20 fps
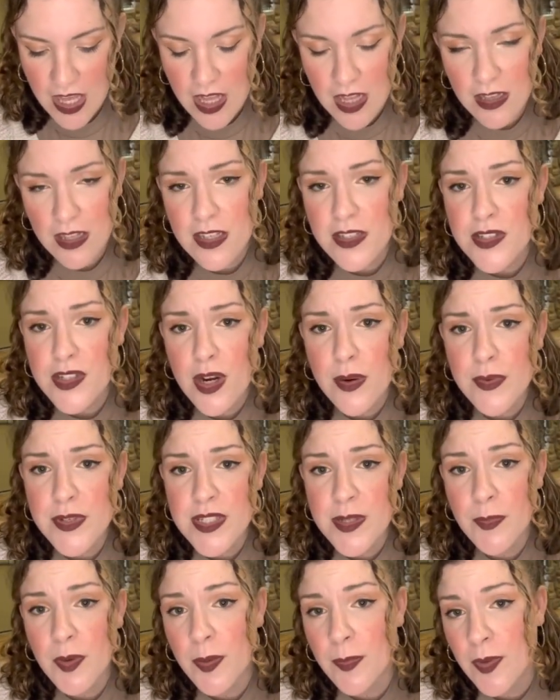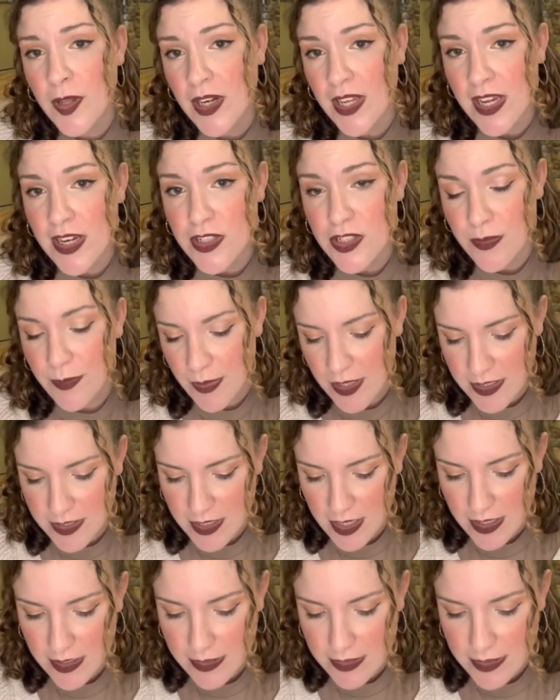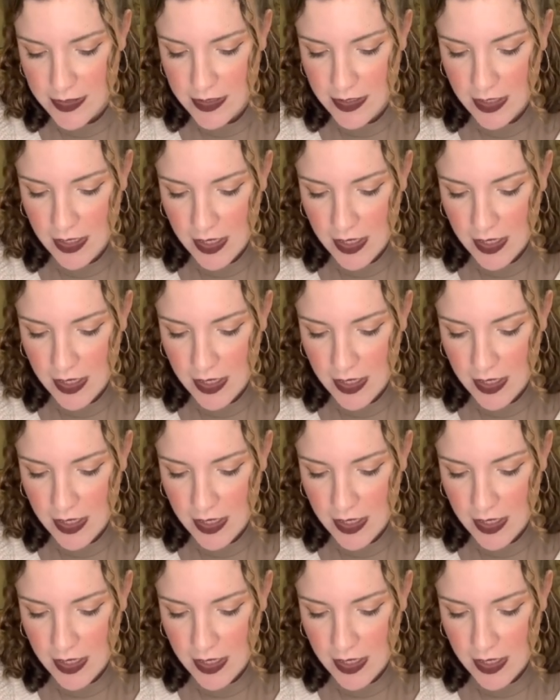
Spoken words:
Let's start with some communication basics.